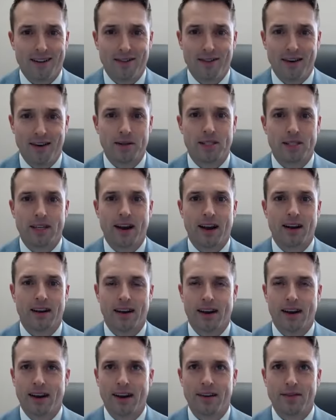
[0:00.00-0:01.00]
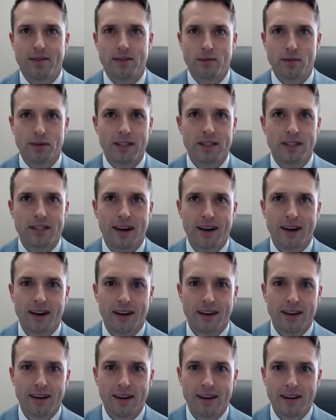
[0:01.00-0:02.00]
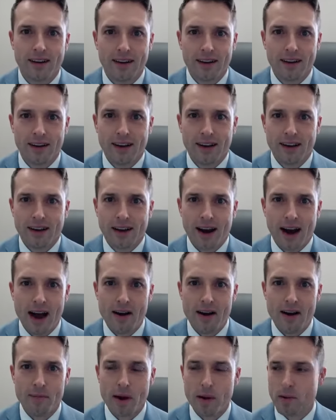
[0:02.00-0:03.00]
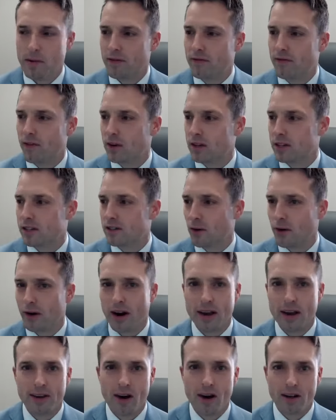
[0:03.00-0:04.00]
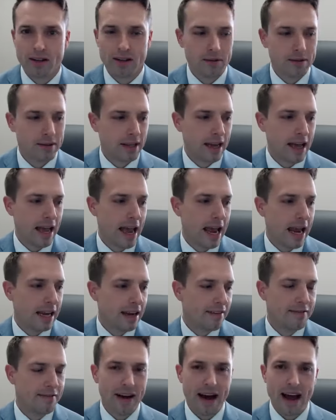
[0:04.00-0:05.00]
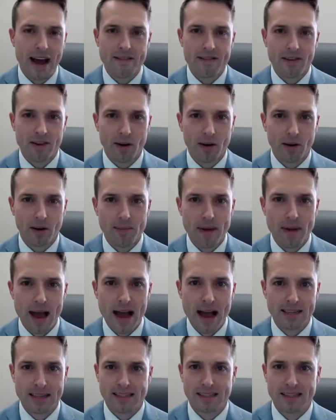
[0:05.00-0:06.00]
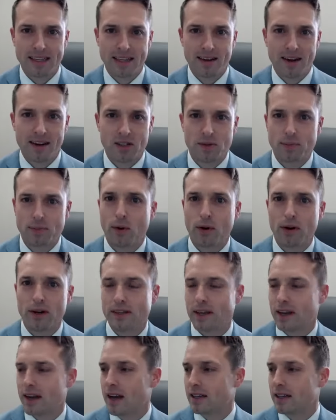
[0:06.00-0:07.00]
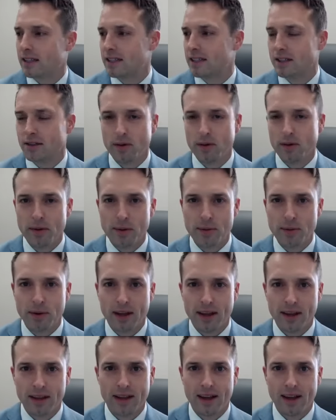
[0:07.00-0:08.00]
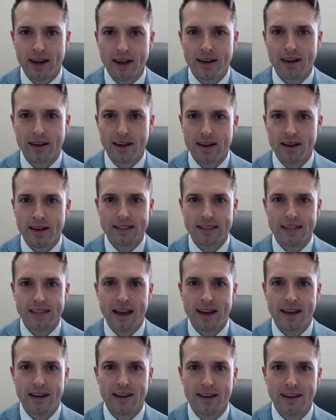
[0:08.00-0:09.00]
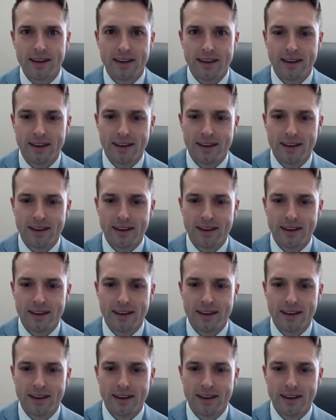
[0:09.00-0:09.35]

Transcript: dude, I was scared. Yeah, I was really scared. I remember the first door I knocked on, it was like an 85-year-old man just sitting on his porch. Like I can still remember like that anxiety,